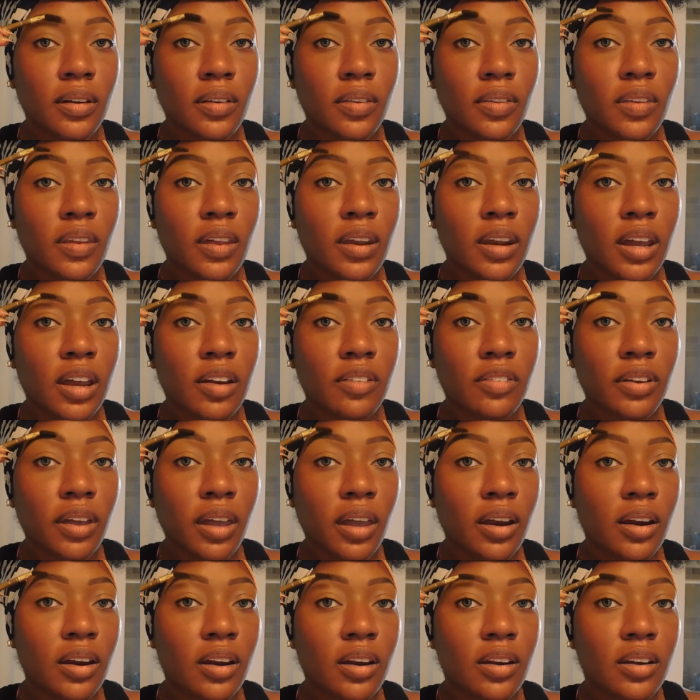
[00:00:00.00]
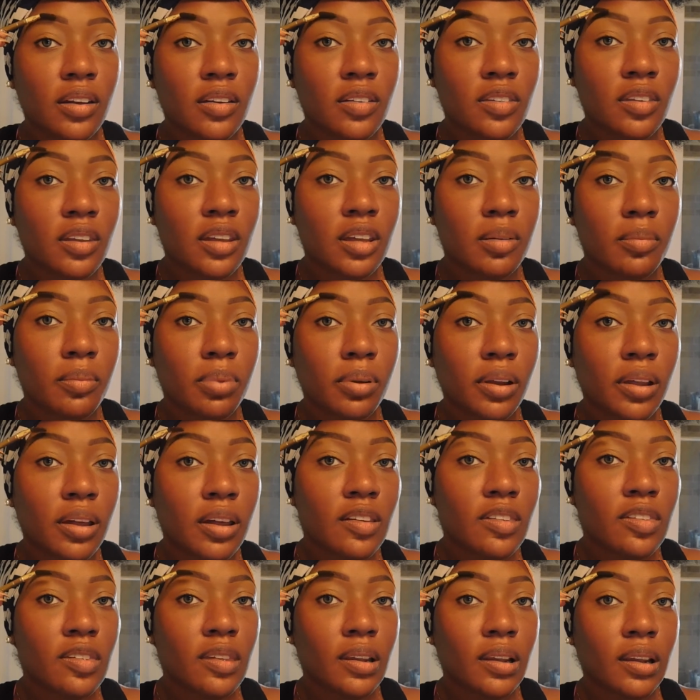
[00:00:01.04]
that every hair is in
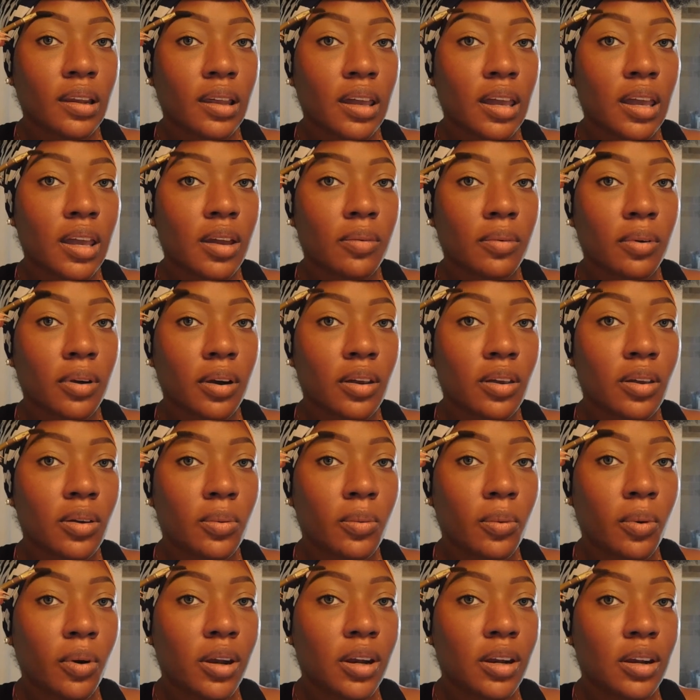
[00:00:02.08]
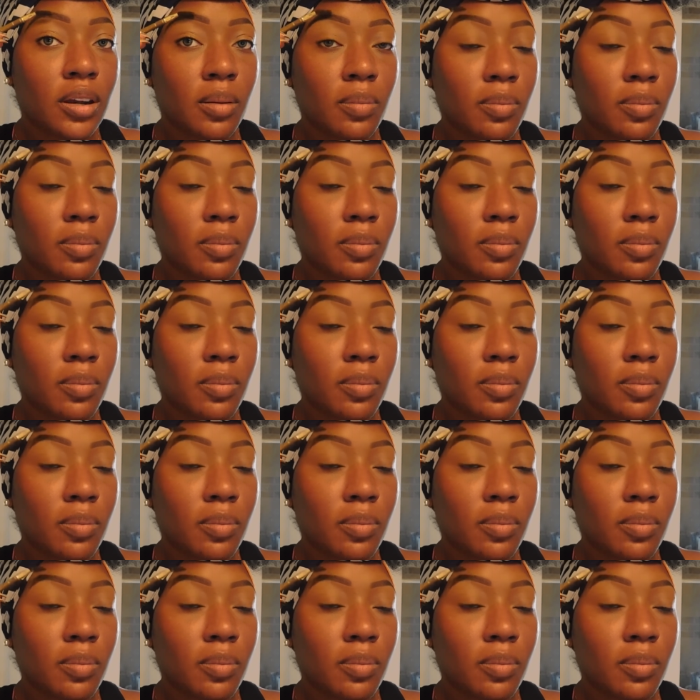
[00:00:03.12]
place and laying where you want it to